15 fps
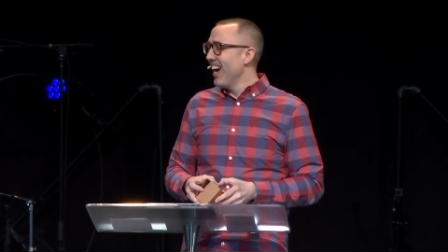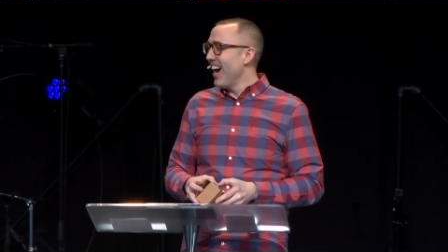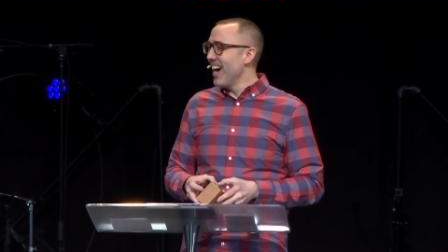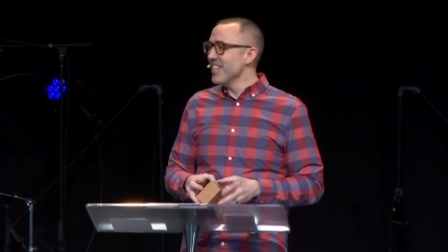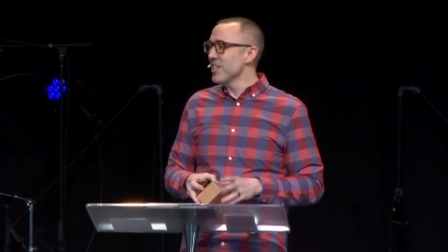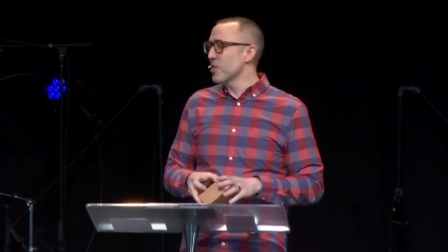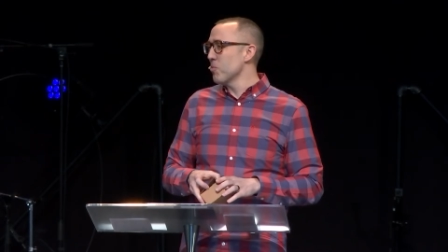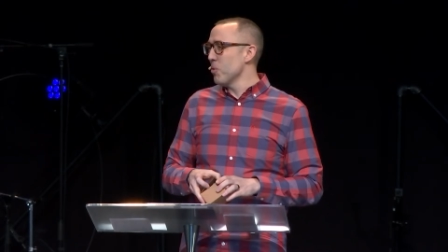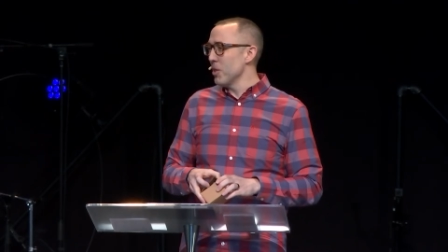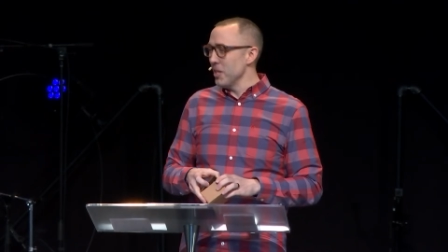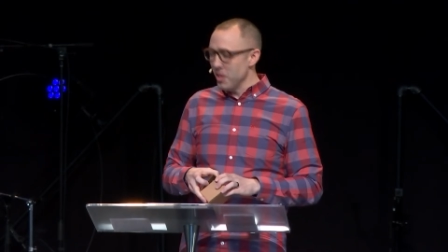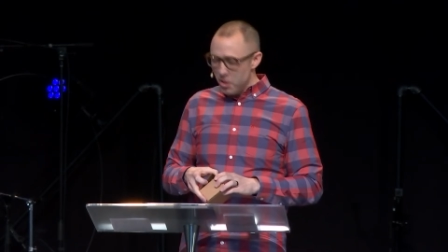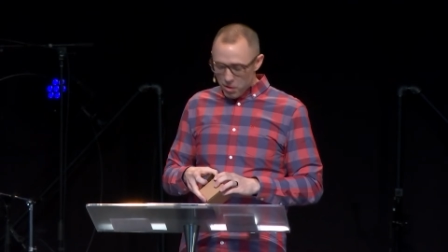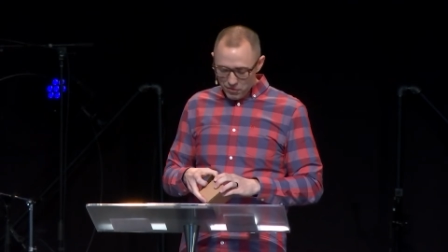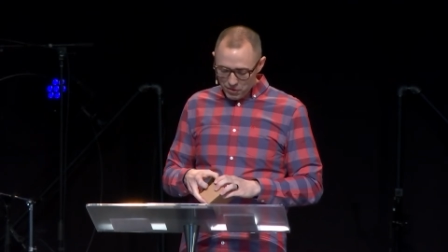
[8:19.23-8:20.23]
I just want
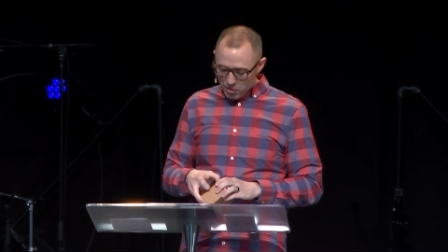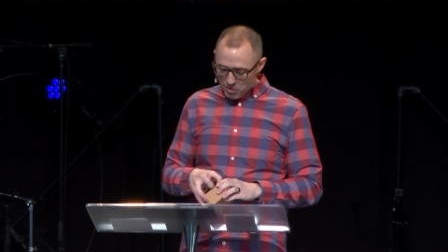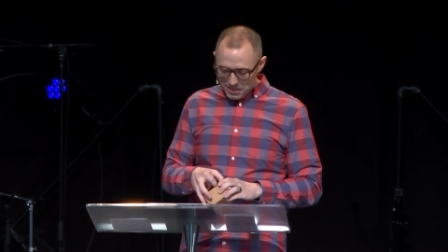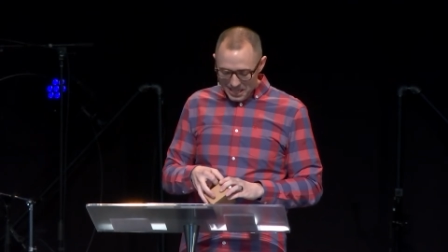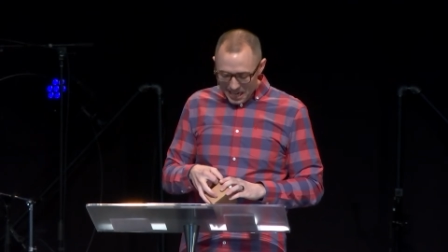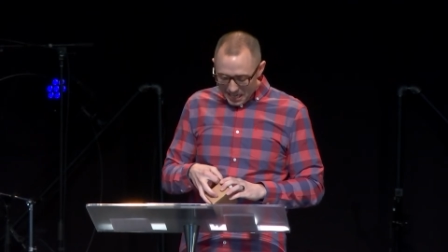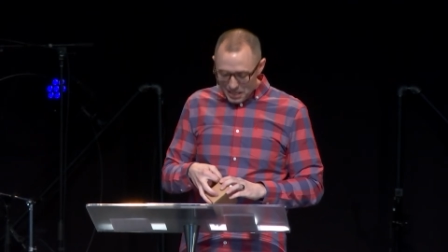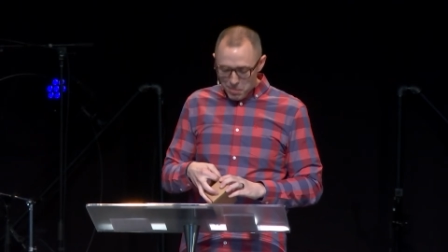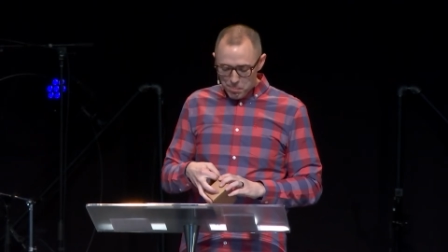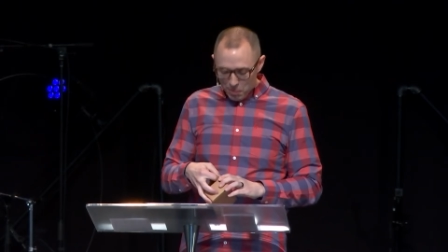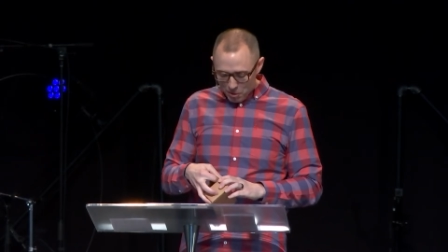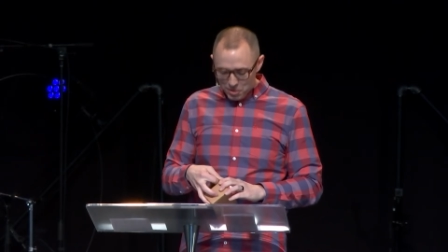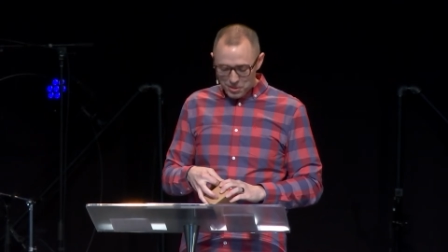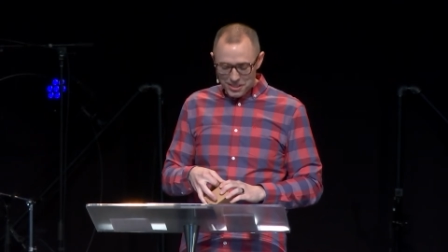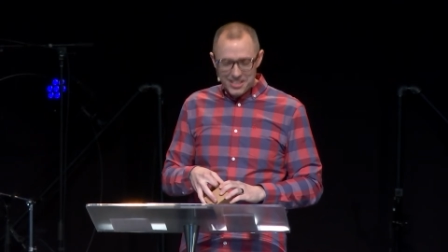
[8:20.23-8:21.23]
to know if there was any
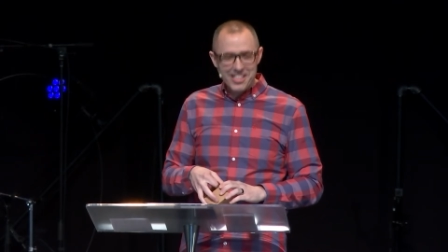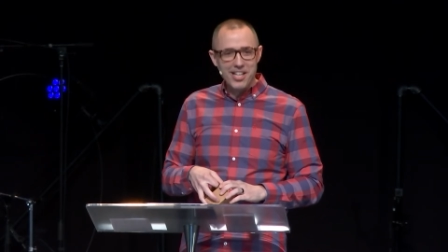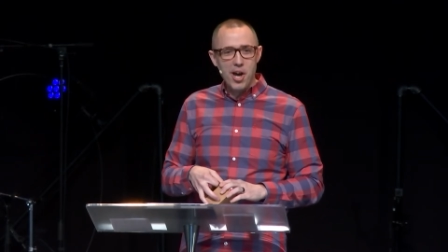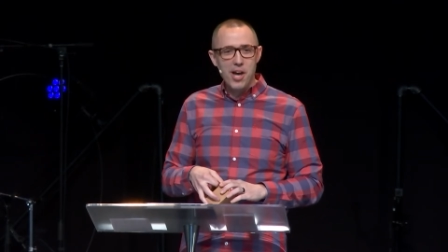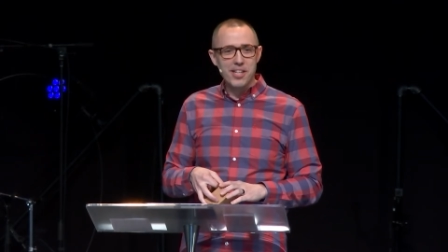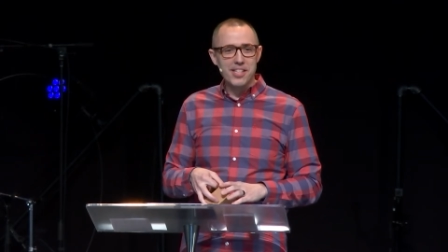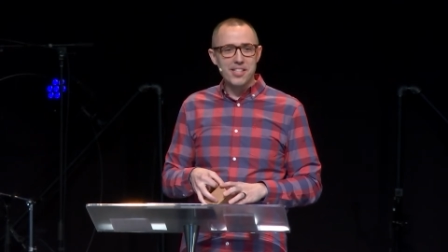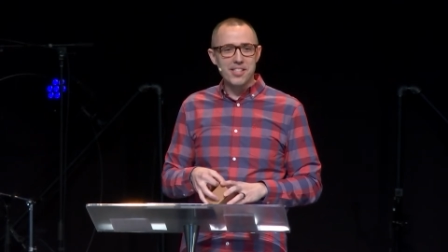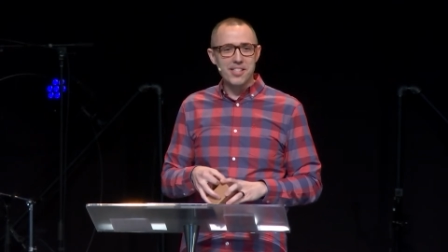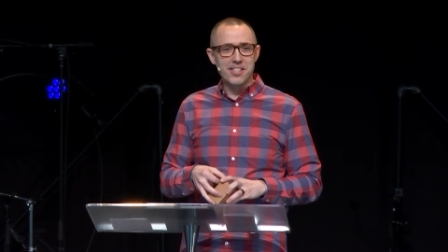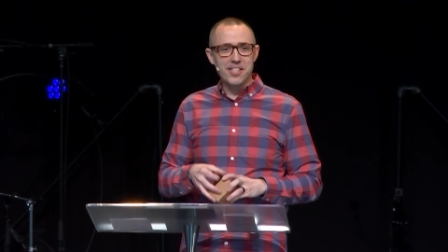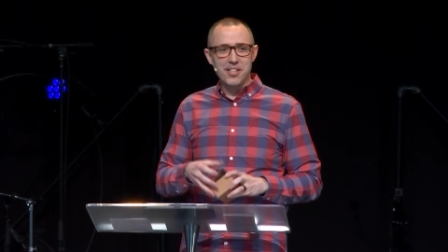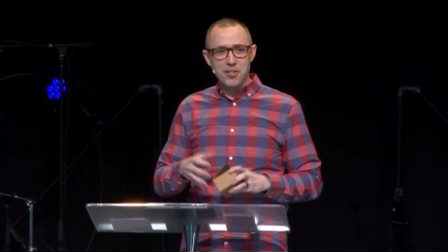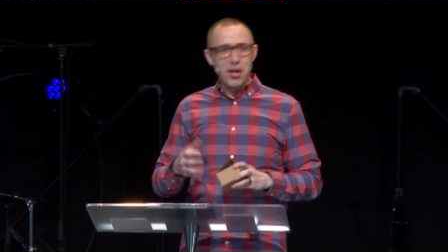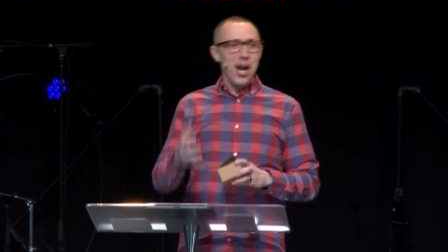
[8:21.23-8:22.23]
person in the audience that
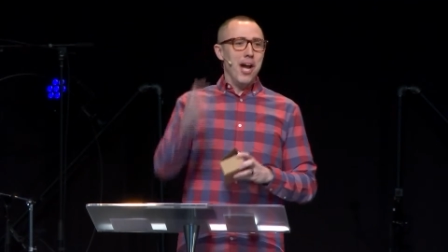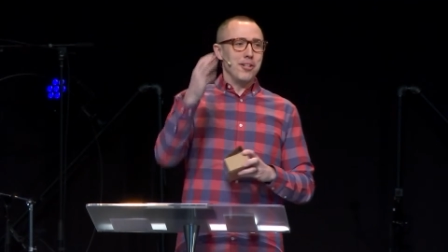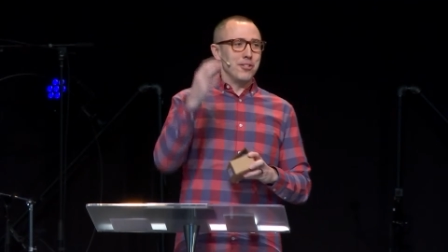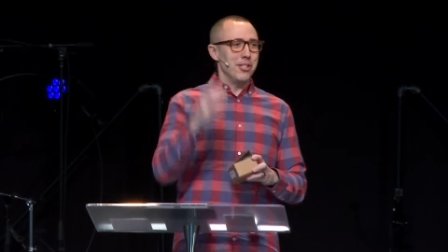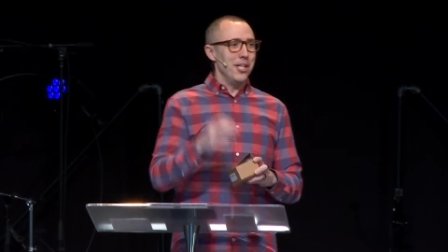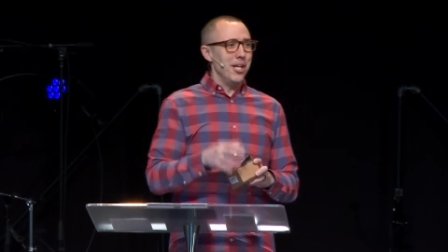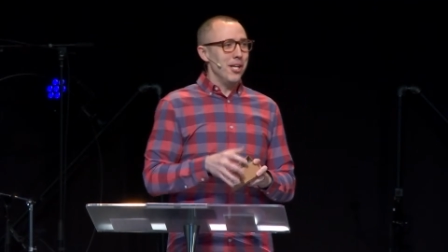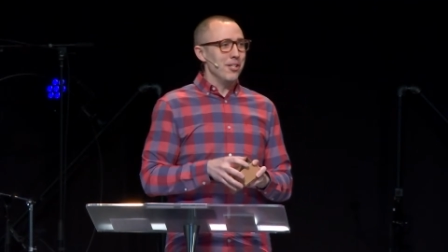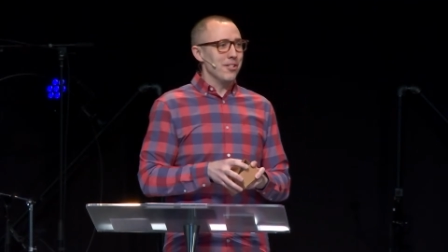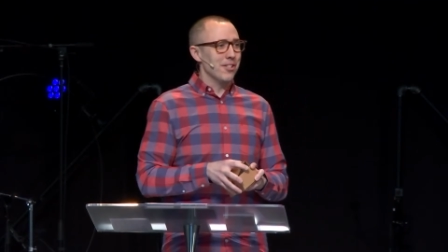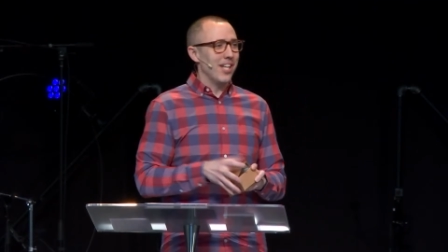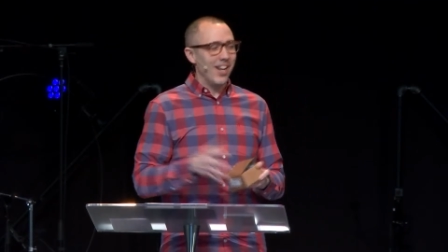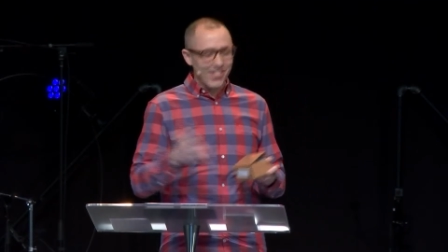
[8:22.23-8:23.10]
said, Yes, it is.